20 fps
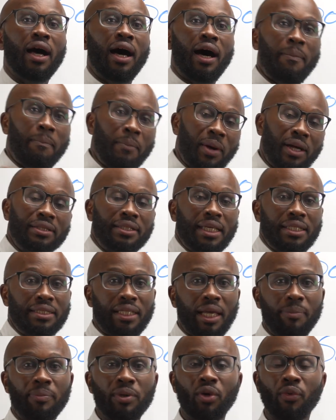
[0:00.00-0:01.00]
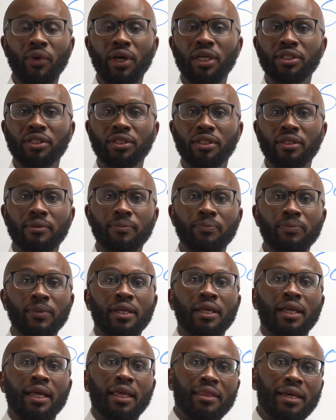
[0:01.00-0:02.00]
a multi-step equation
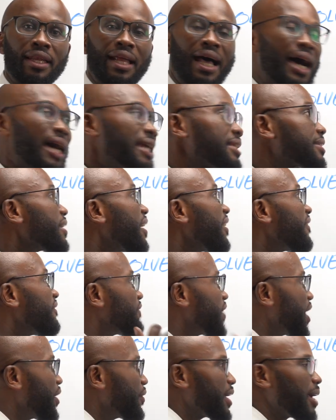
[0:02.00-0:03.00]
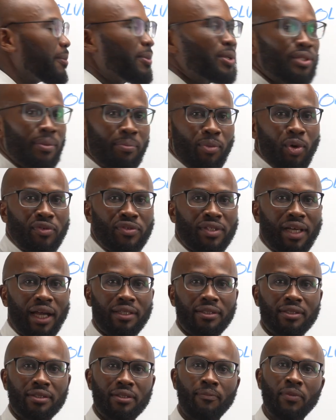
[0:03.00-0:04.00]
that has variables on both
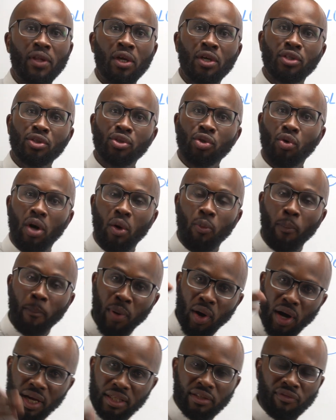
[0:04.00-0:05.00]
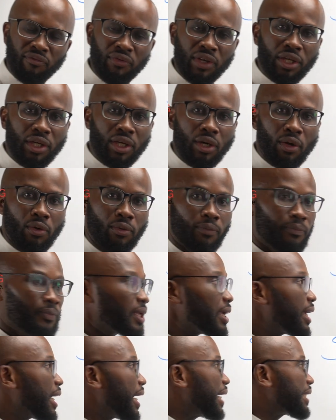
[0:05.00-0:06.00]
sides. So pause the video
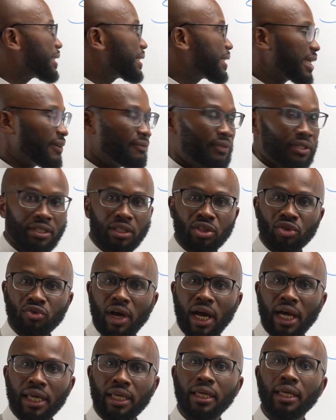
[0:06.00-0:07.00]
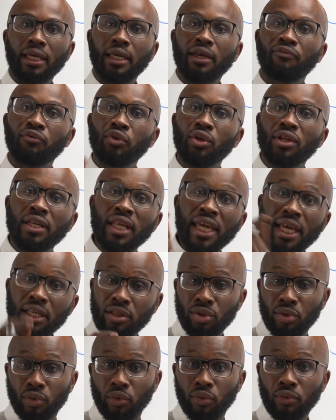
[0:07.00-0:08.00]
and give this a try. If you
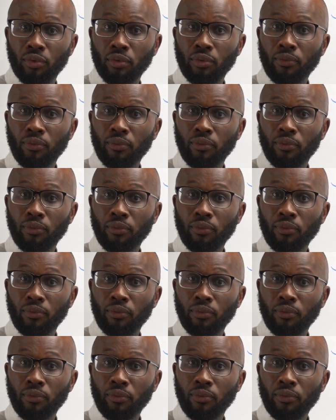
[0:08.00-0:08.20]
need to,